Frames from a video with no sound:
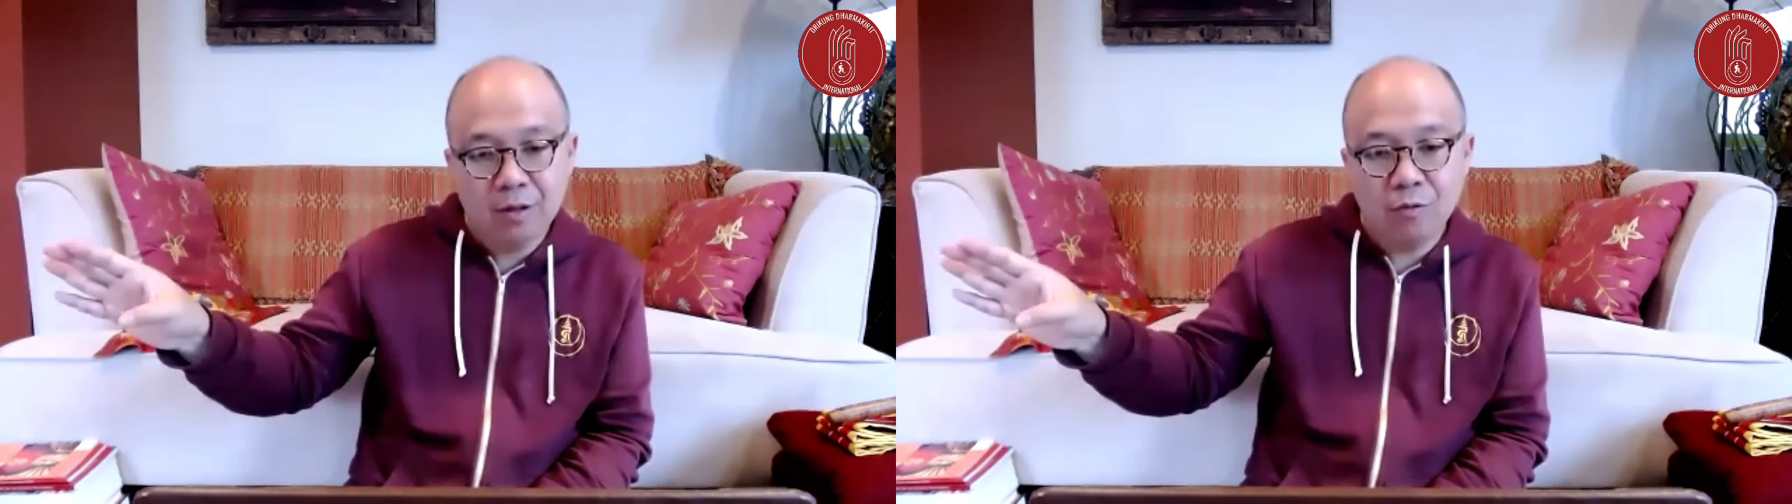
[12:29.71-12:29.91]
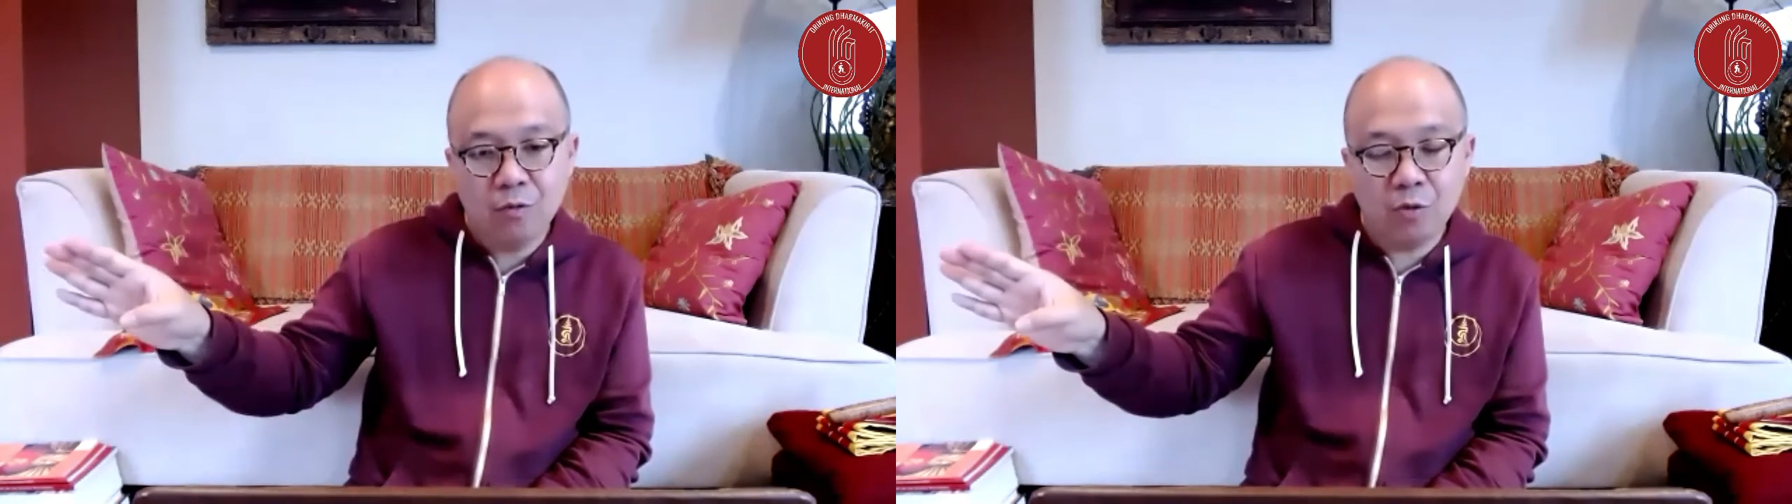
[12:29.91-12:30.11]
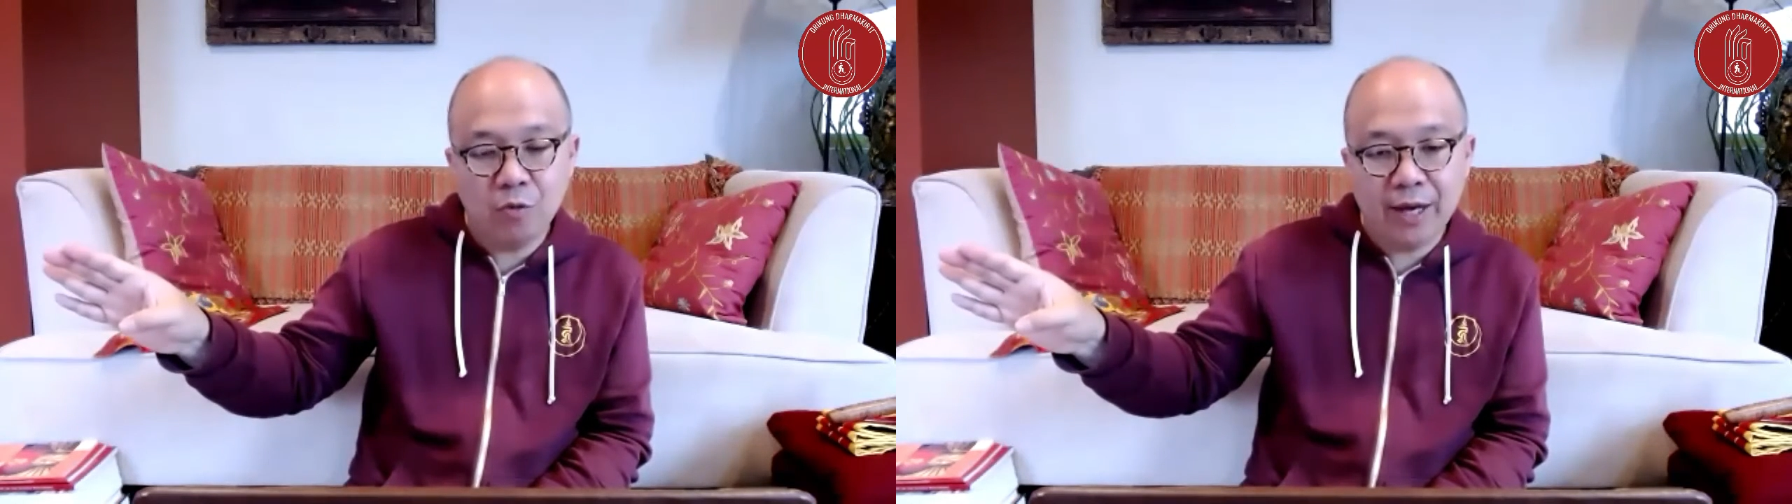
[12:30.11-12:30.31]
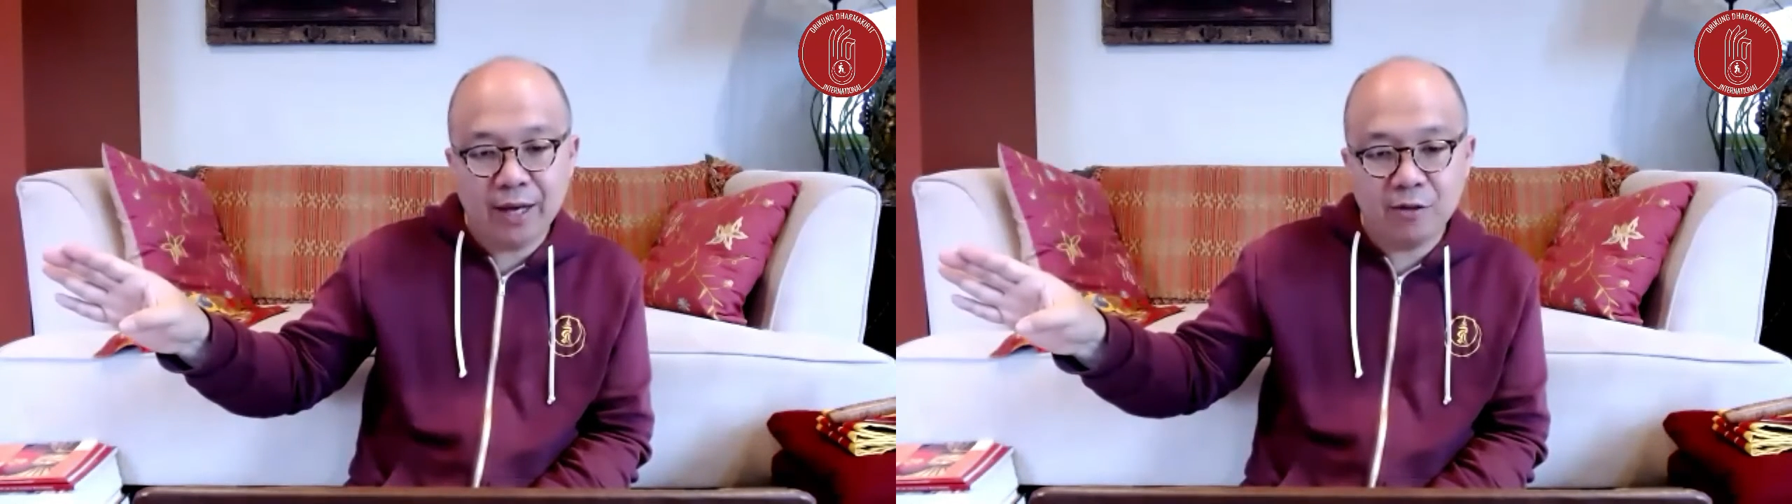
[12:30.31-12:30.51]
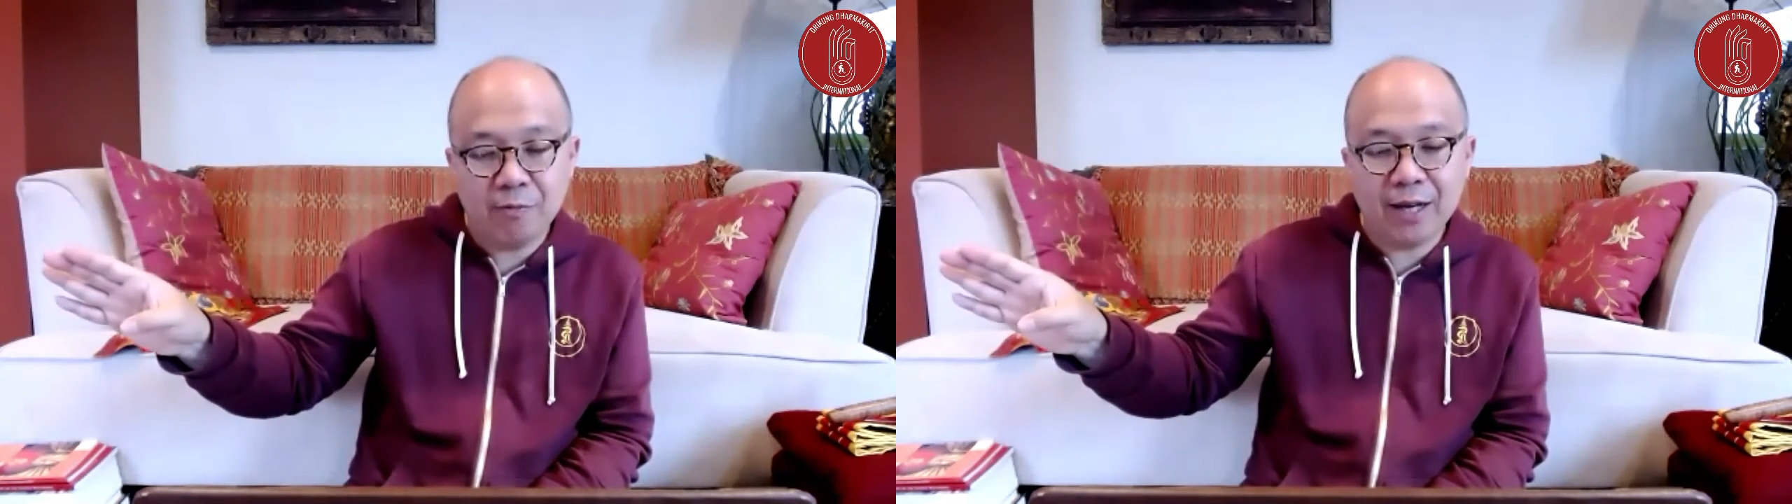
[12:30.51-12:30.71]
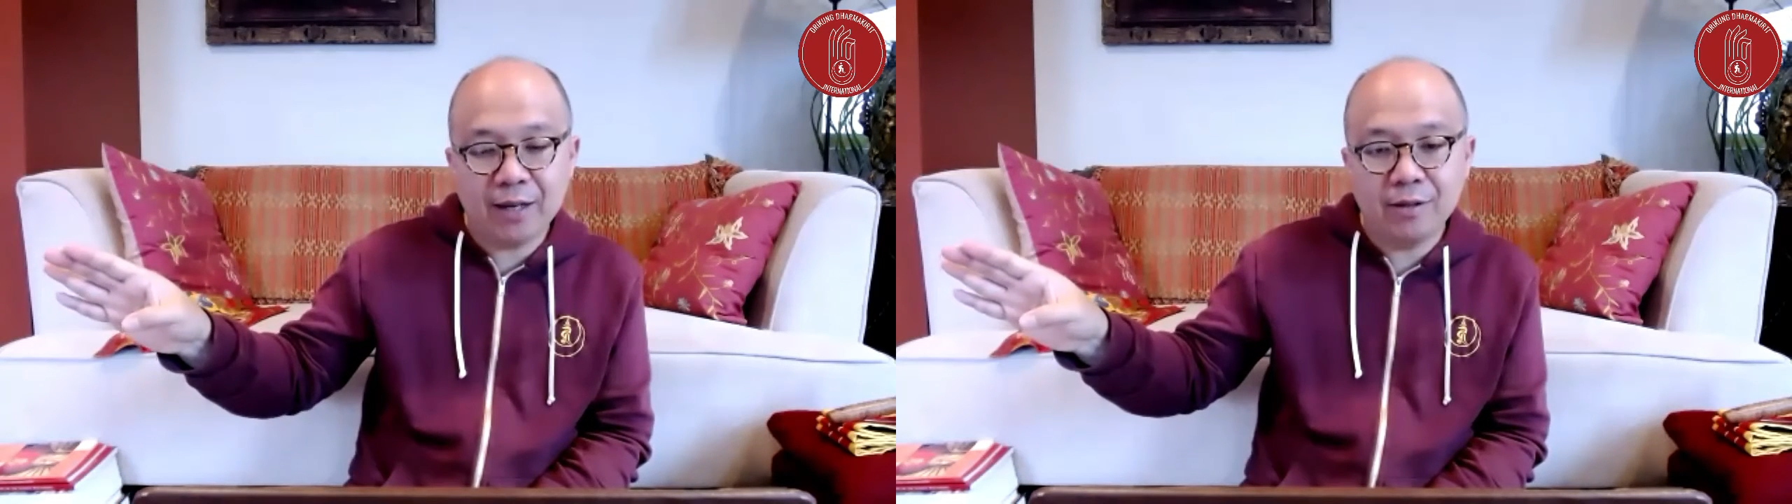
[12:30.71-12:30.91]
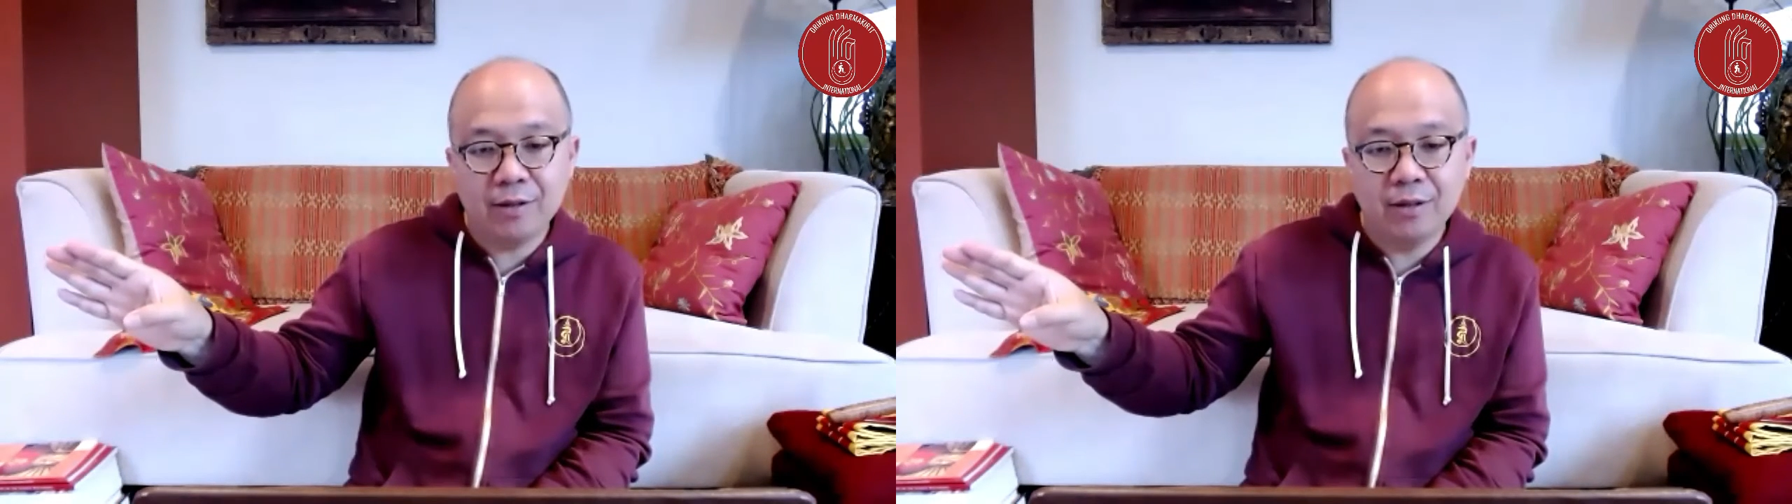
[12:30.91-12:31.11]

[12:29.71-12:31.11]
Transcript: what we expect